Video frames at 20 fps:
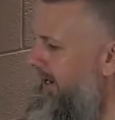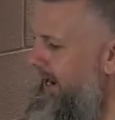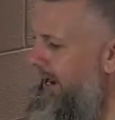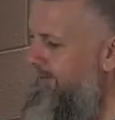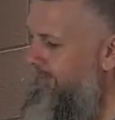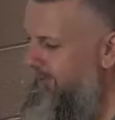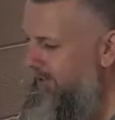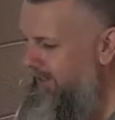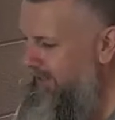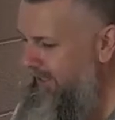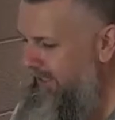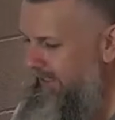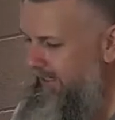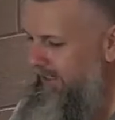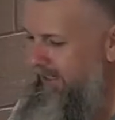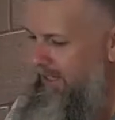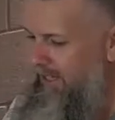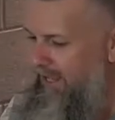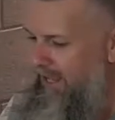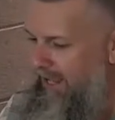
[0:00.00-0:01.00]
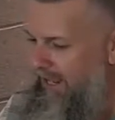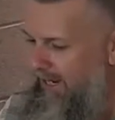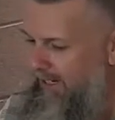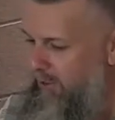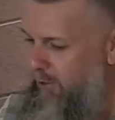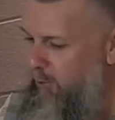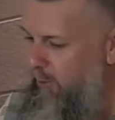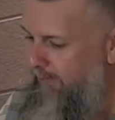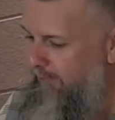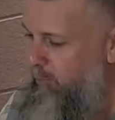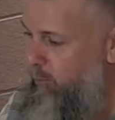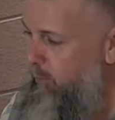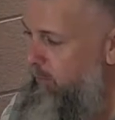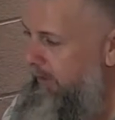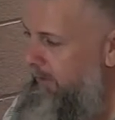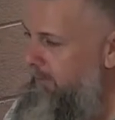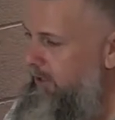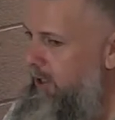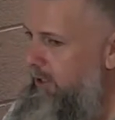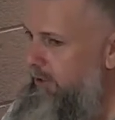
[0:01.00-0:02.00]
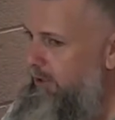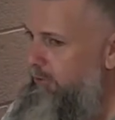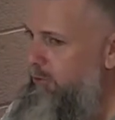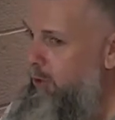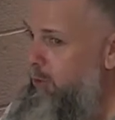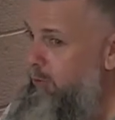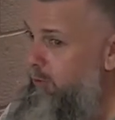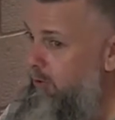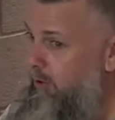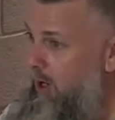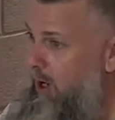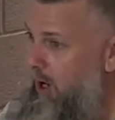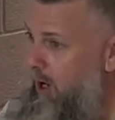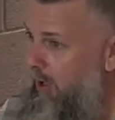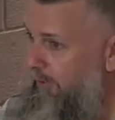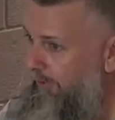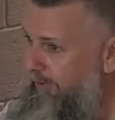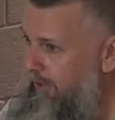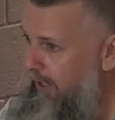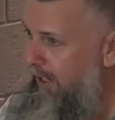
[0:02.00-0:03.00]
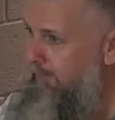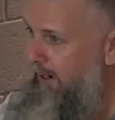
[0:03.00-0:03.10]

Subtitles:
everything, and you have to really be on your toes all the time,